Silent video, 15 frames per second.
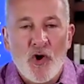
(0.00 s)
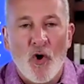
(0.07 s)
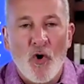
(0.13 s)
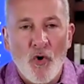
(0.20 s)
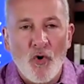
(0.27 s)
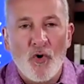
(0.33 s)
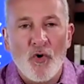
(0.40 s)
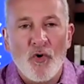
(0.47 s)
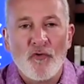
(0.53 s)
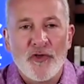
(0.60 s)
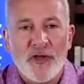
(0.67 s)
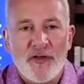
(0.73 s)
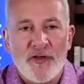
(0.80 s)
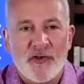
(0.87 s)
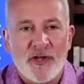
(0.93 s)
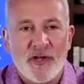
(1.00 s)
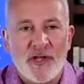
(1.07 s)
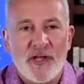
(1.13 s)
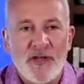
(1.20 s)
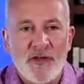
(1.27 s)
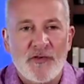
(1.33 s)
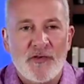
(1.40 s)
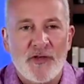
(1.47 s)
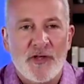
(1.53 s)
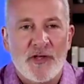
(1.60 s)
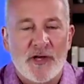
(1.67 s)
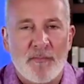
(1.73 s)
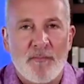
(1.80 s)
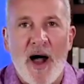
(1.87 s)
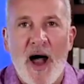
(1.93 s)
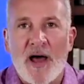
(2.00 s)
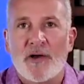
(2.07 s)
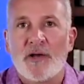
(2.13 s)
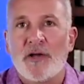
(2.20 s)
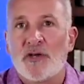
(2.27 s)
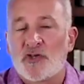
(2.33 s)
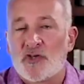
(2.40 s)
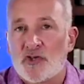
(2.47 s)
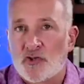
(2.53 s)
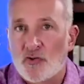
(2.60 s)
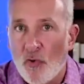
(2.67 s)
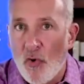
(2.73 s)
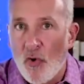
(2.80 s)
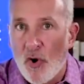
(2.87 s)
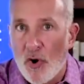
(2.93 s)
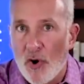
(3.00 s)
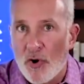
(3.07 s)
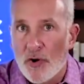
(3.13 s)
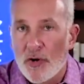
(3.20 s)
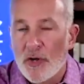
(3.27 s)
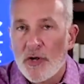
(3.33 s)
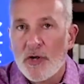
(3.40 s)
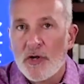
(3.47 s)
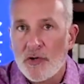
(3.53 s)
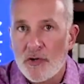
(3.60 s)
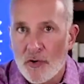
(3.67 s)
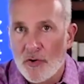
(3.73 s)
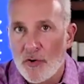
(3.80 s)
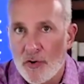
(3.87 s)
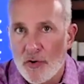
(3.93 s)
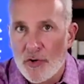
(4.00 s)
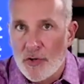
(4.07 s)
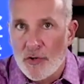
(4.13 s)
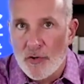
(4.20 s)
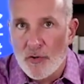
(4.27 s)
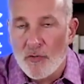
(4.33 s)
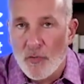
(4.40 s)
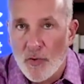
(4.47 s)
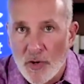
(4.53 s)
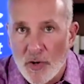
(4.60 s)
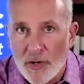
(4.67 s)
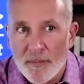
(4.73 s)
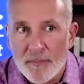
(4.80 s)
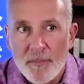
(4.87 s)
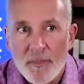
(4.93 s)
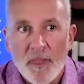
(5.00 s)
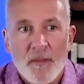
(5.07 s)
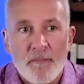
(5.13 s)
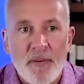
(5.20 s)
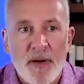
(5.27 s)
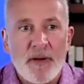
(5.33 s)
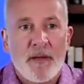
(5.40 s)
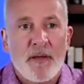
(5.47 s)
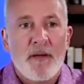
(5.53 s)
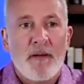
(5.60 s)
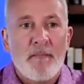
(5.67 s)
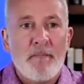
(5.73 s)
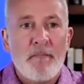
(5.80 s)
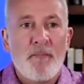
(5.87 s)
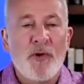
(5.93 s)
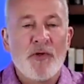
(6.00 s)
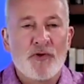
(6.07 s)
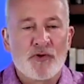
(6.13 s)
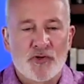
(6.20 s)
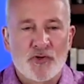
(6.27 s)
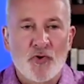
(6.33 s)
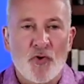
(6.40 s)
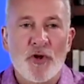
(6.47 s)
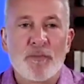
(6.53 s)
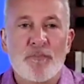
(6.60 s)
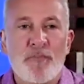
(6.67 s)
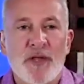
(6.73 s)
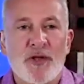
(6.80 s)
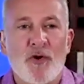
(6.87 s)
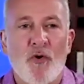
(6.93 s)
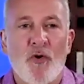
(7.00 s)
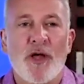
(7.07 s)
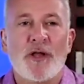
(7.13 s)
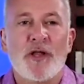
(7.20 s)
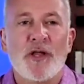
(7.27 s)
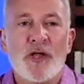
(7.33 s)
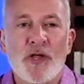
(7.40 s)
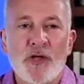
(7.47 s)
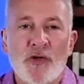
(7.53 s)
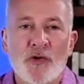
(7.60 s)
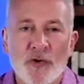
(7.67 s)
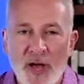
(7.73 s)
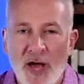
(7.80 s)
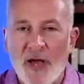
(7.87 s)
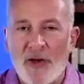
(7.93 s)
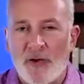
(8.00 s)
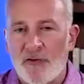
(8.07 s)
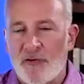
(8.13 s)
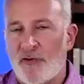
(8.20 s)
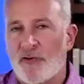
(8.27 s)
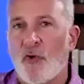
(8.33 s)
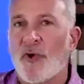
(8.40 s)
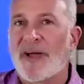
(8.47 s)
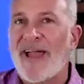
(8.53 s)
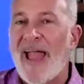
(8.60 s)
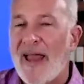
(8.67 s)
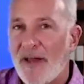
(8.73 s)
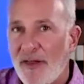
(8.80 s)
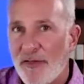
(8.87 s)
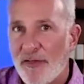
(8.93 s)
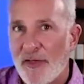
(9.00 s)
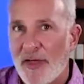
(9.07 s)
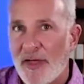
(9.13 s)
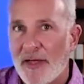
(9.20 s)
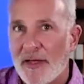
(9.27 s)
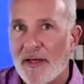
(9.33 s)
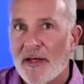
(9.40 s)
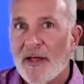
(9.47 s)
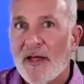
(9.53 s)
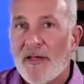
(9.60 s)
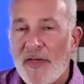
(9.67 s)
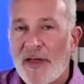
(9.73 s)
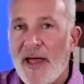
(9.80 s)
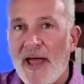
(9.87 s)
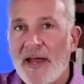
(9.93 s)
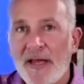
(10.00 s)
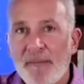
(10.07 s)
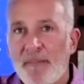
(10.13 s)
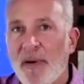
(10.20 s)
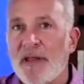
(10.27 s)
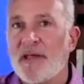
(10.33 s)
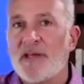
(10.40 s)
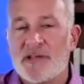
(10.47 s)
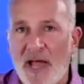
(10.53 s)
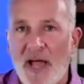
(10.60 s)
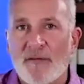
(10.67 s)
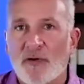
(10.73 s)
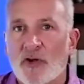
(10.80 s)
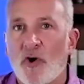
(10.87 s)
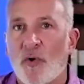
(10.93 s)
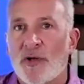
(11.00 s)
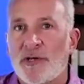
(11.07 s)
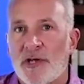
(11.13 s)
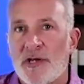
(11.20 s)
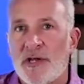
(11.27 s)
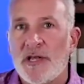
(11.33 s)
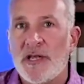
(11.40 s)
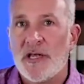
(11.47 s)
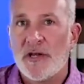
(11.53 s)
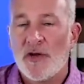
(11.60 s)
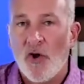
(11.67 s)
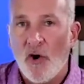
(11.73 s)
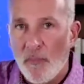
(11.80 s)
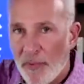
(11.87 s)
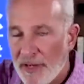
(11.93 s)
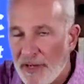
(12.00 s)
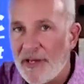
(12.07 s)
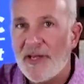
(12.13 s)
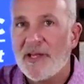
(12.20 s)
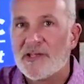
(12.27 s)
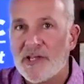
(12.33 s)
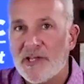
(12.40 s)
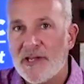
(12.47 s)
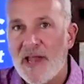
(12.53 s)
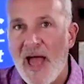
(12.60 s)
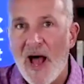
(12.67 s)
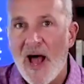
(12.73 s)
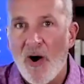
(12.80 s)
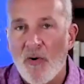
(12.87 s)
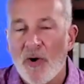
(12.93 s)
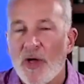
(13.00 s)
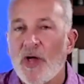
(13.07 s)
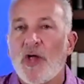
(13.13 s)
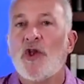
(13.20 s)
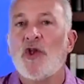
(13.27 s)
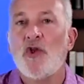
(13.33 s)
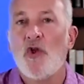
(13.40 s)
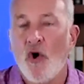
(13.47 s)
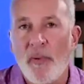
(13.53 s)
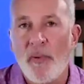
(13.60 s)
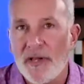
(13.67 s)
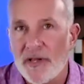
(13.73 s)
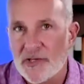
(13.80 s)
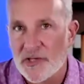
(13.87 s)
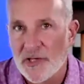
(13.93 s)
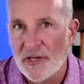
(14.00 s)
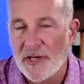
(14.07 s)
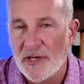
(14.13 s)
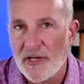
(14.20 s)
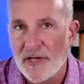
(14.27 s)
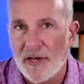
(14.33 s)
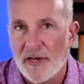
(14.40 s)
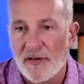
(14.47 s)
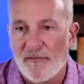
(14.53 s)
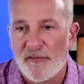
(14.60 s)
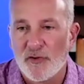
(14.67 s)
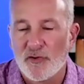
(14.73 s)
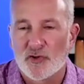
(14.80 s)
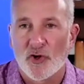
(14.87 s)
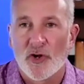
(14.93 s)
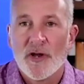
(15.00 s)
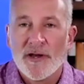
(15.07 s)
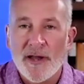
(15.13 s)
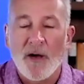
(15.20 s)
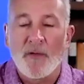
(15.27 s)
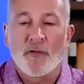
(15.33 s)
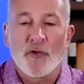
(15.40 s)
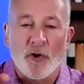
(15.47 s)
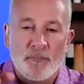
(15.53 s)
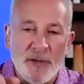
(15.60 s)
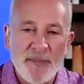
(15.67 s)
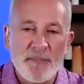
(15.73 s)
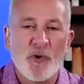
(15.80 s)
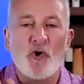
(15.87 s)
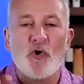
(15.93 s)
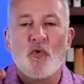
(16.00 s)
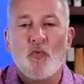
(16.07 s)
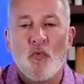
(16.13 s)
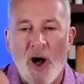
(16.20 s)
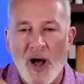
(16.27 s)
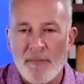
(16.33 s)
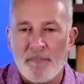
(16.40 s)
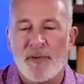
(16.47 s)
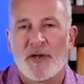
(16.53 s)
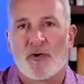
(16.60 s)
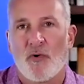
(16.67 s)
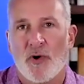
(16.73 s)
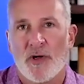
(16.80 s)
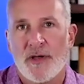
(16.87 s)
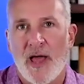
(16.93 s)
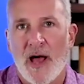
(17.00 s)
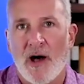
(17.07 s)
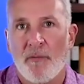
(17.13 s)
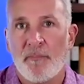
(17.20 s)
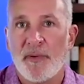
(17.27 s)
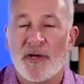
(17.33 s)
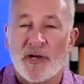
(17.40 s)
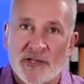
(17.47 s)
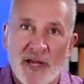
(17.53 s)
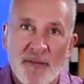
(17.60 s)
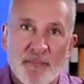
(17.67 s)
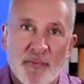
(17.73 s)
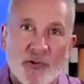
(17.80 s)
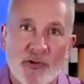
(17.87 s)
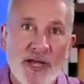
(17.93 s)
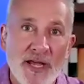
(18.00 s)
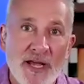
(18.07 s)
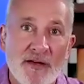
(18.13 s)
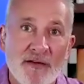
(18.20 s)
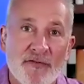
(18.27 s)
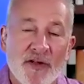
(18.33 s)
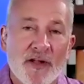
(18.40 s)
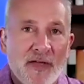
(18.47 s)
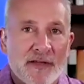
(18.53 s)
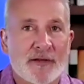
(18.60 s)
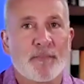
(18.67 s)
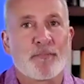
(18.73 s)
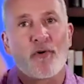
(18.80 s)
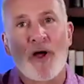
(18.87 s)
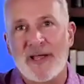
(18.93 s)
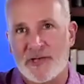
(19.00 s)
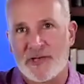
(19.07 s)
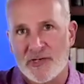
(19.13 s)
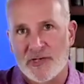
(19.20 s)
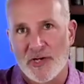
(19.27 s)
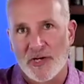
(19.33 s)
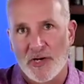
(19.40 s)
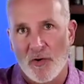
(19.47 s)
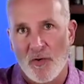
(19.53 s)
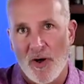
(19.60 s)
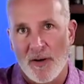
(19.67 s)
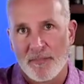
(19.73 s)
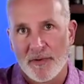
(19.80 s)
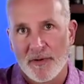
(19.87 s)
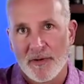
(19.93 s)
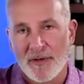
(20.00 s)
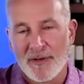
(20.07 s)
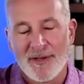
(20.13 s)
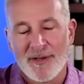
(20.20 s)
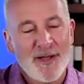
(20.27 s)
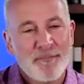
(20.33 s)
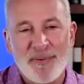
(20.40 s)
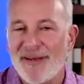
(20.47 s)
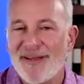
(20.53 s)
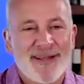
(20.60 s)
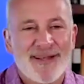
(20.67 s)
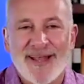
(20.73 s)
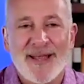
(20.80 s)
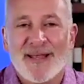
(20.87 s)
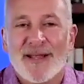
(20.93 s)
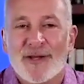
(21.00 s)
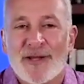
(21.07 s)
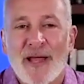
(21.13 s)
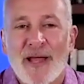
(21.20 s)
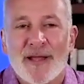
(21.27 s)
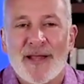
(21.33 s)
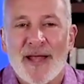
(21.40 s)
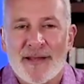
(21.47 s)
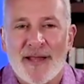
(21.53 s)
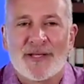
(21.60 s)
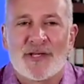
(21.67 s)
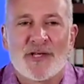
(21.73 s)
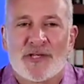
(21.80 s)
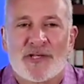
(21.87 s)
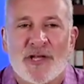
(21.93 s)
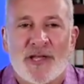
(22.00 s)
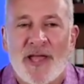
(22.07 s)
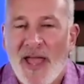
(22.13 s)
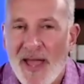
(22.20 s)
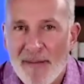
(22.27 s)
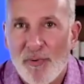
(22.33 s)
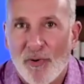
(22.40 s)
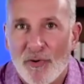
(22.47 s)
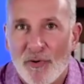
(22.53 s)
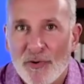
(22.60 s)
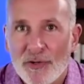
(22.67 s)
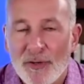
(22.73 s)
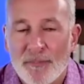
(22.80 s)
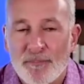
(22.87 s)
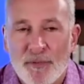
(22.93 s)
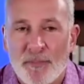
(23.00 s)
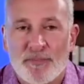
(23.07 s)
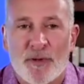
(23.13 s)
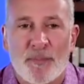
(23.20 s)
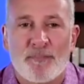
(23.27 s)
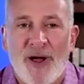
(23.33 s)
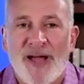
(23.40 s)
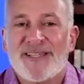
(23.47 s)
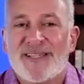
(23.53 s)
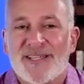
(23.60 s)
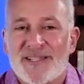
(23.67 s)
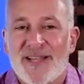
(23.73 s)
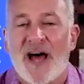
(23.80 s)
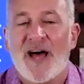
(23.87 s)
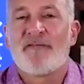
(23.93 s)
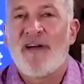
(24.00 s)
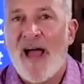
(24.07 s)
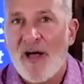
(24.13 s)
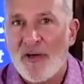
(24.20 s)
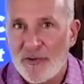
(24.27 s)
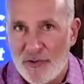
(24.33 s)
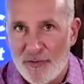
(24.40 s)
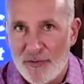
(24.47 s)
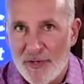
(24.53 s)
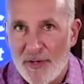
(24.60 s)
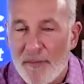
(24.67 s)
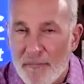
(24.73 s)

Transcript: gold is an easy commodity to store your work. But when you're storing Bitcoin, you're not storing anything that anybody is ever going to need. Nobody needs it now. Nobody is going to need it in the future. Now, there are people who want Bitcoin now because they believe that the price is going to go up. But that's just a gamble. The price is not value.